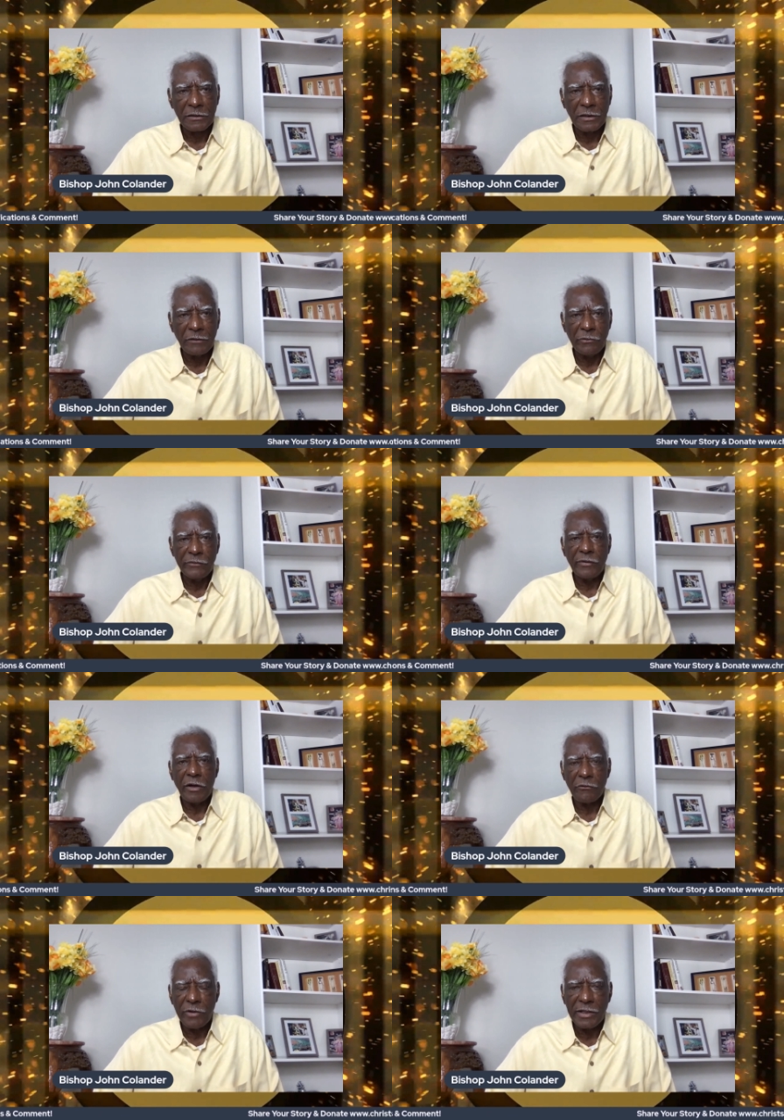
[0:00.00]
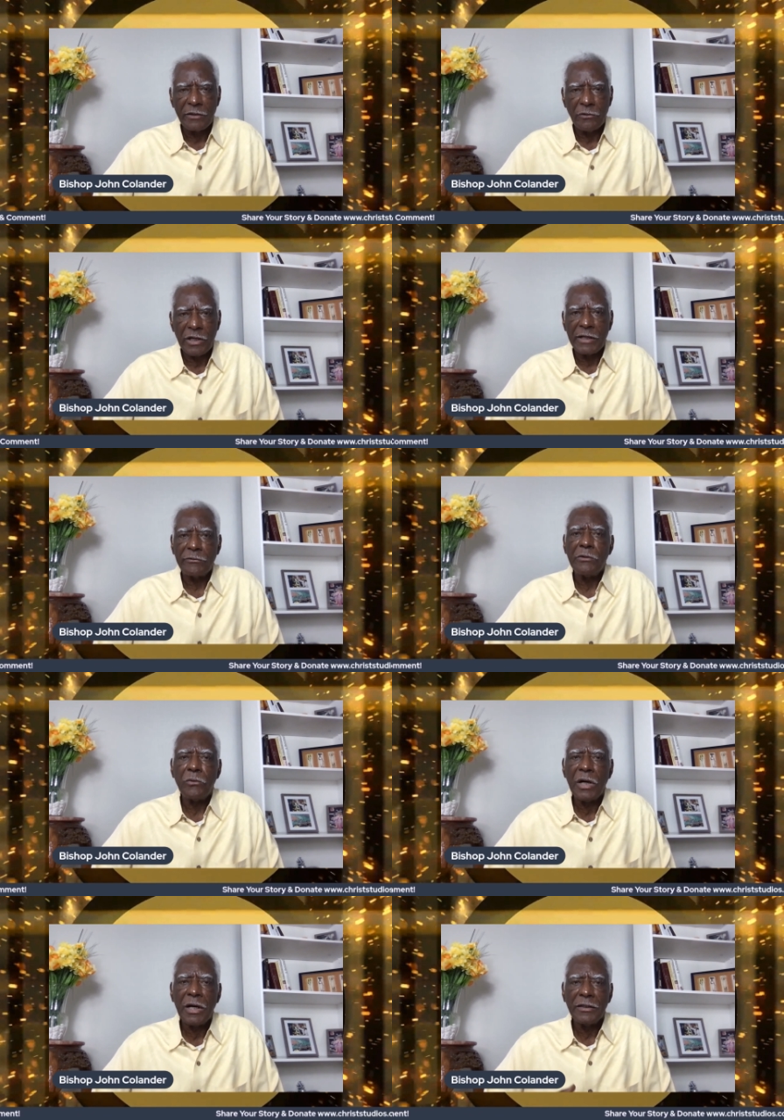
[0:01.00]
And we've already won. We
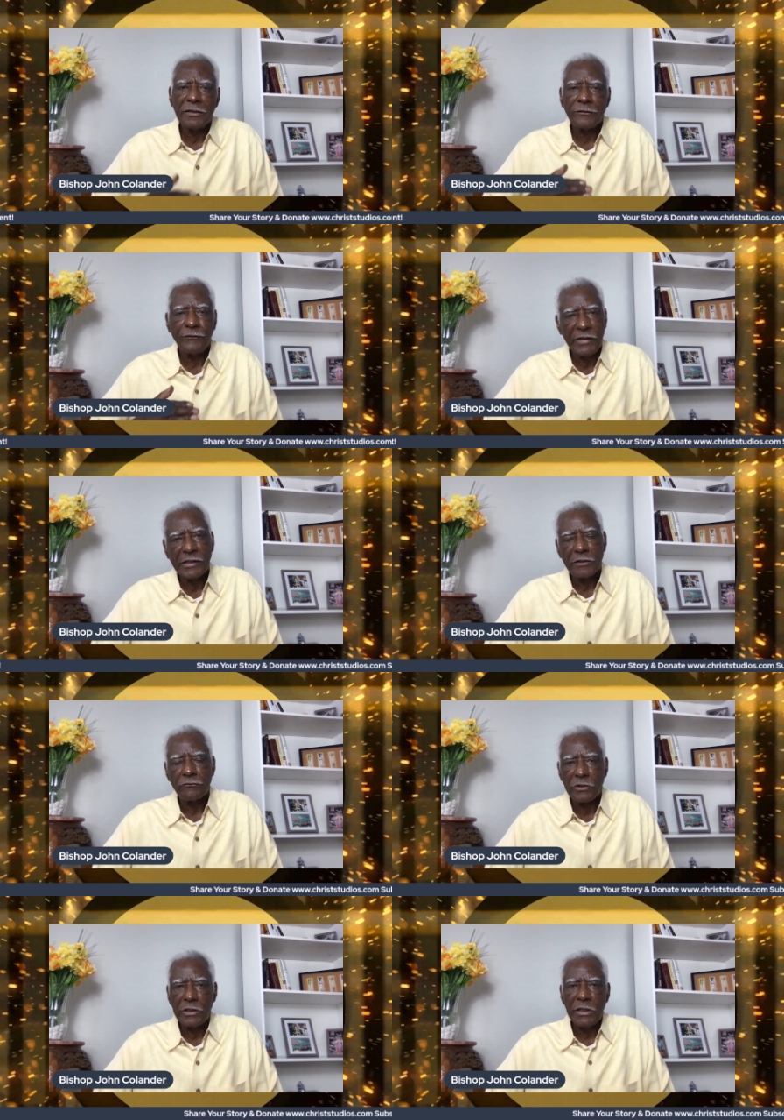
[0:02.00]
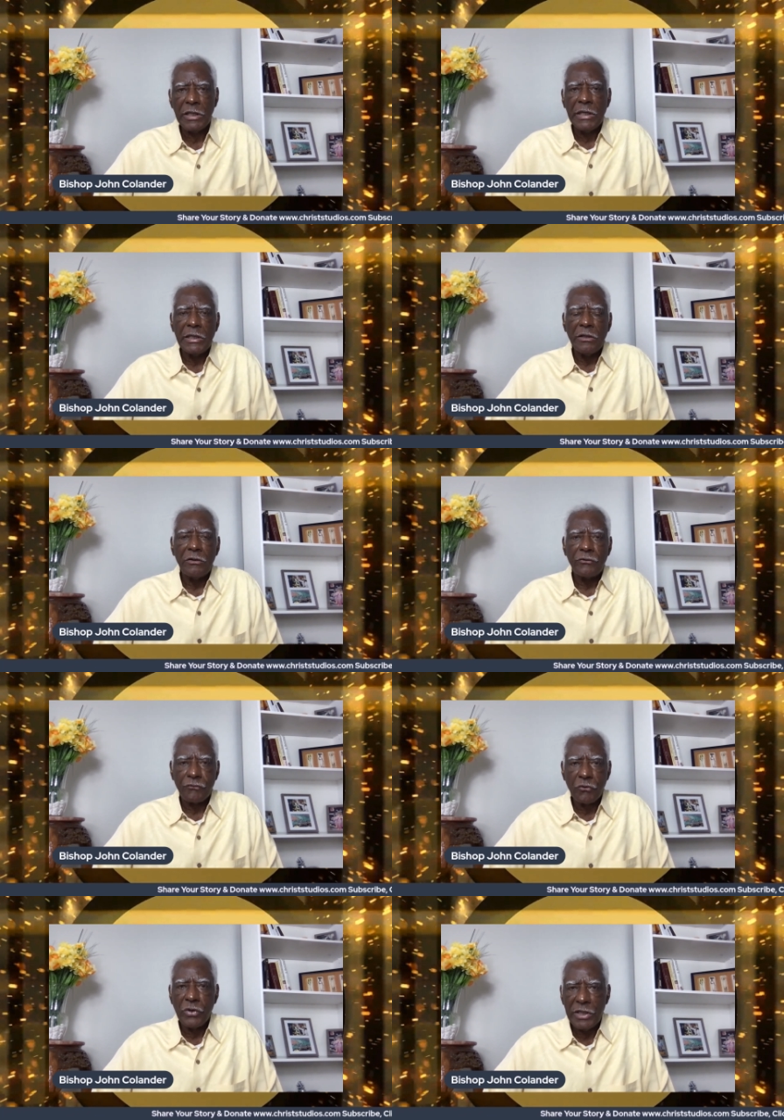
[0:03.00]
won this victory
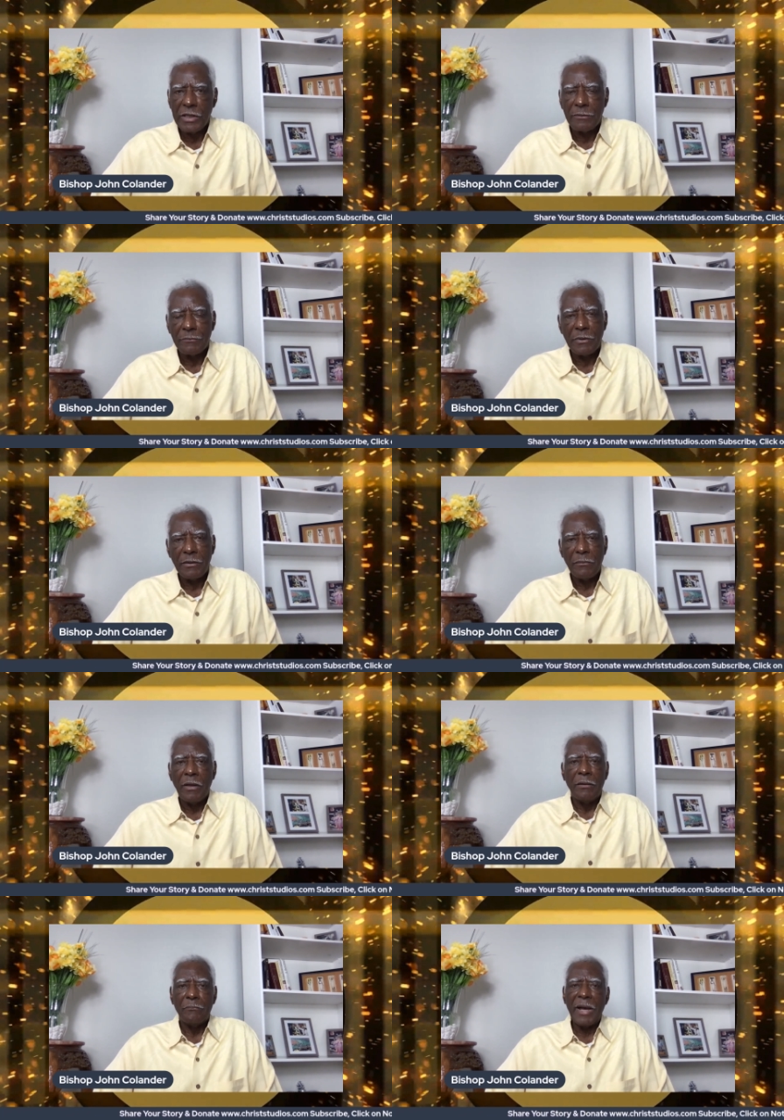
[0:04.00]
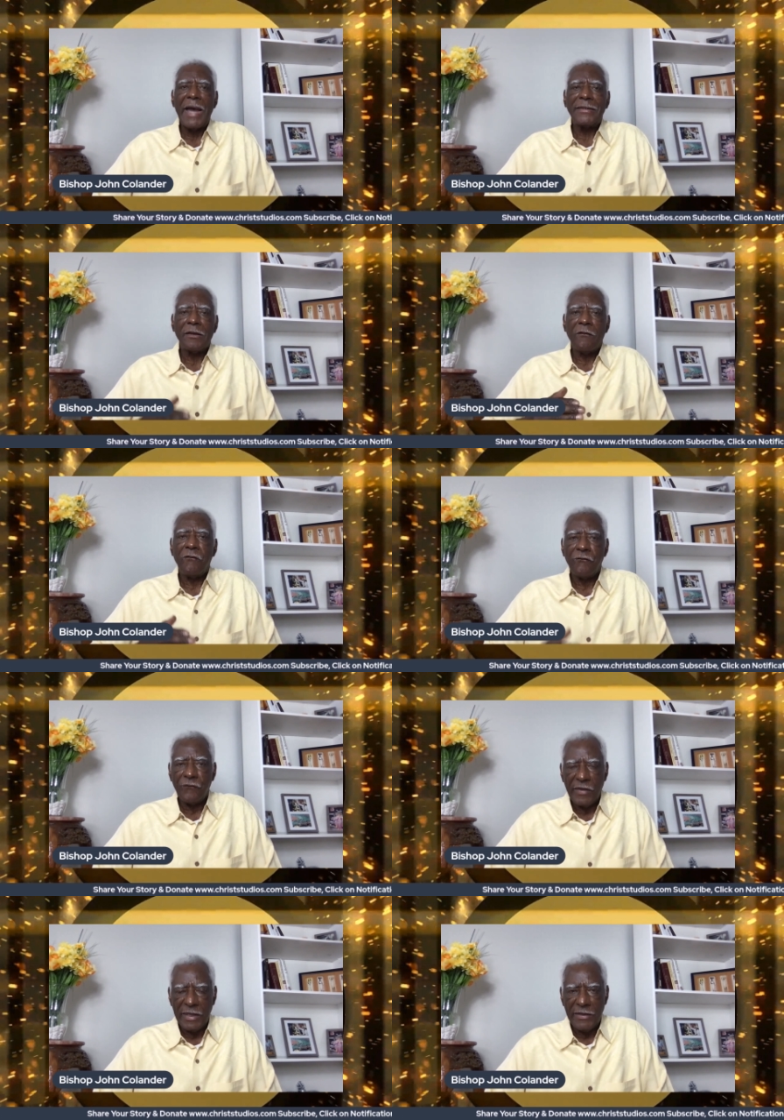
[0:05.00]
through him by the
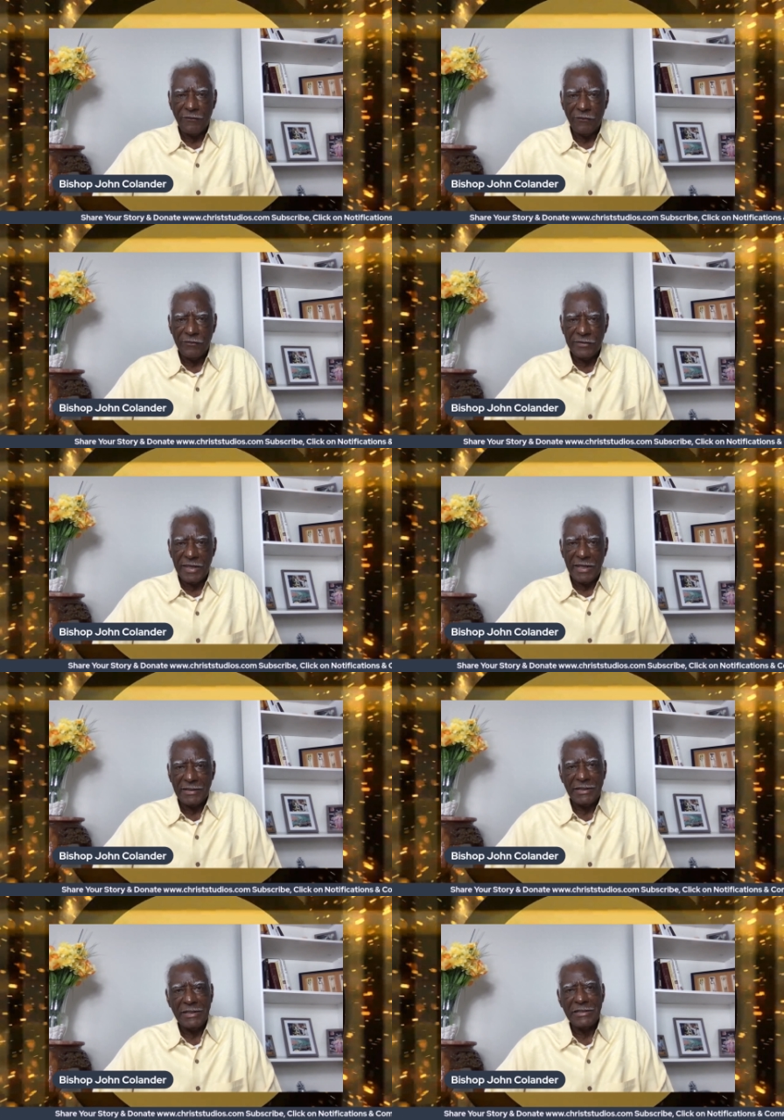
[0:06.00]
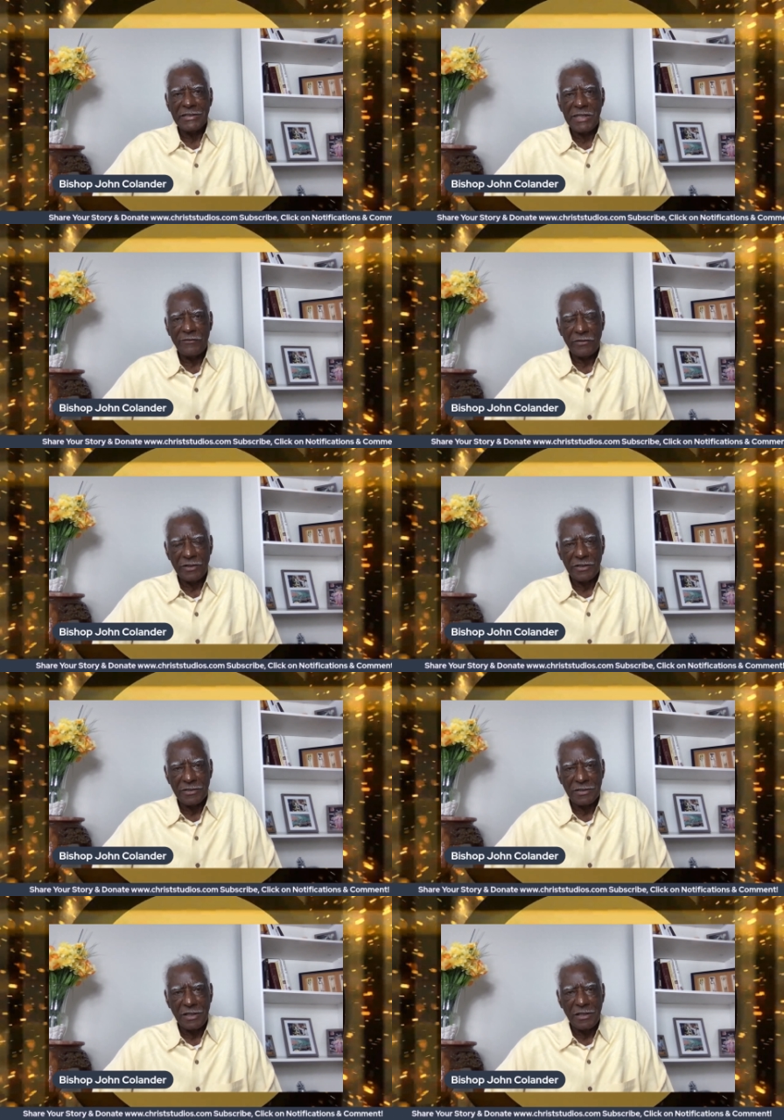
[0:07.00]
faith that he has given us